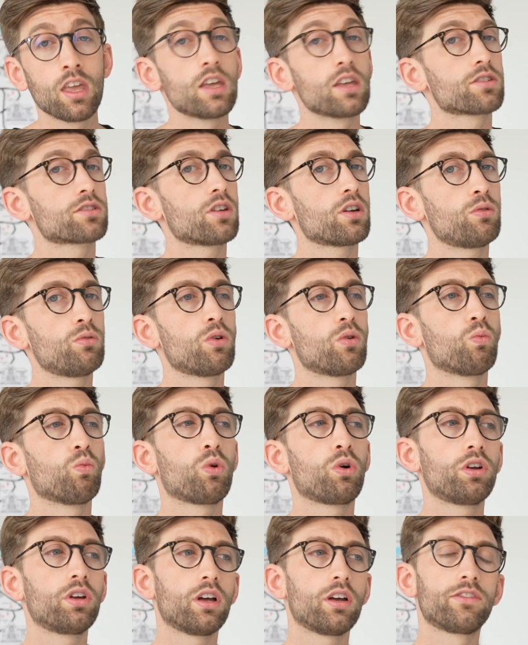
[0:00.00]
So
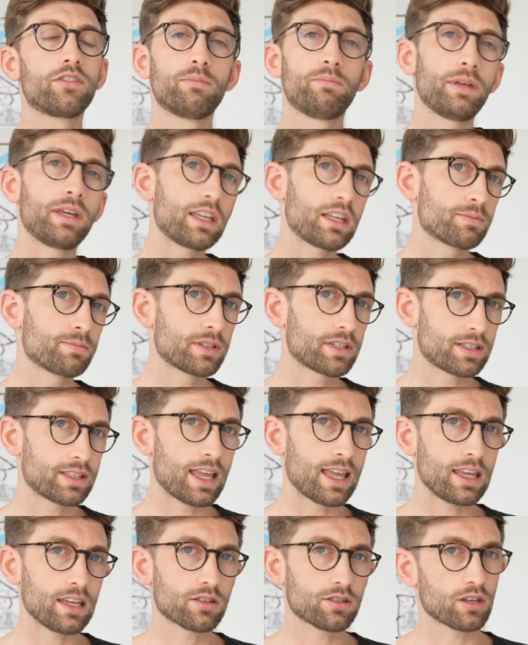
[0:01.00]
one of the biggest
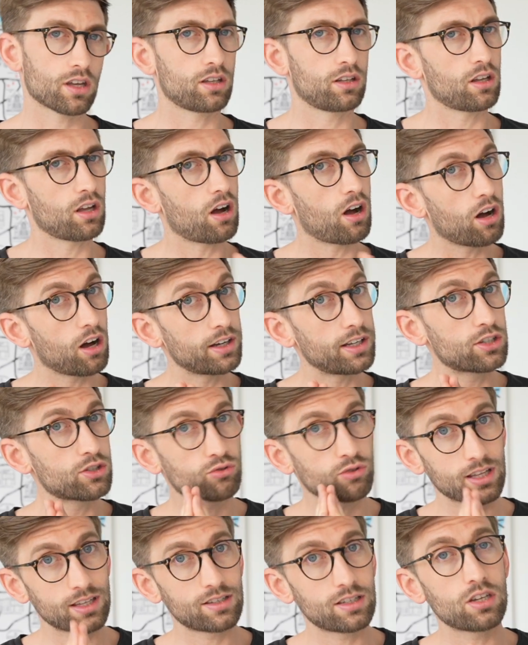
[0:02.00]
mistakes and the hardest
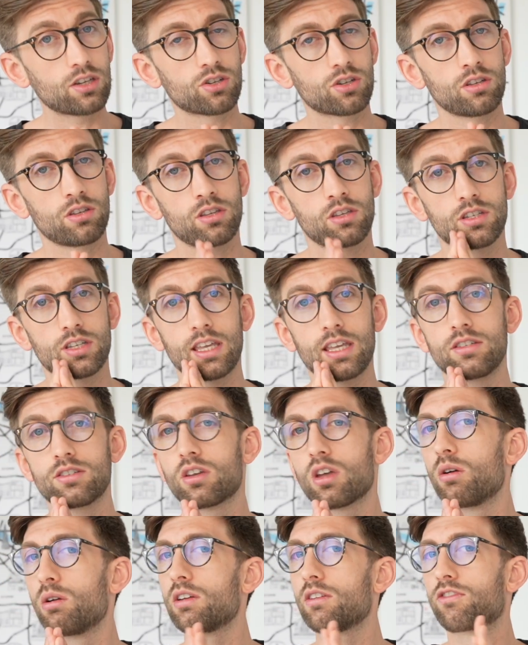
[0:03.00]
transitions is
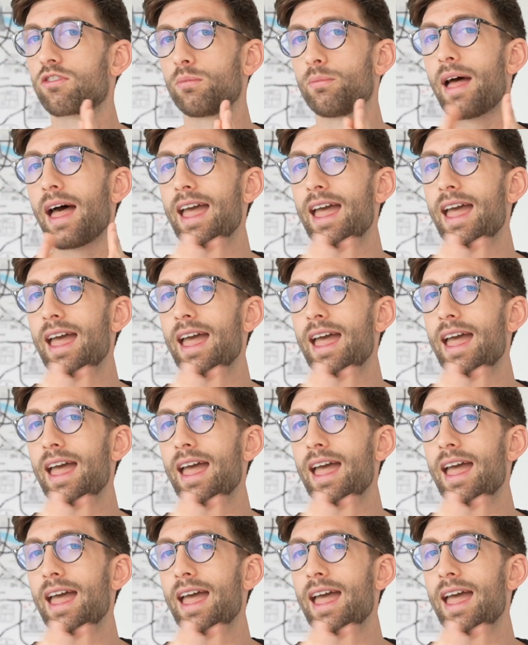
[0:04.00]
going from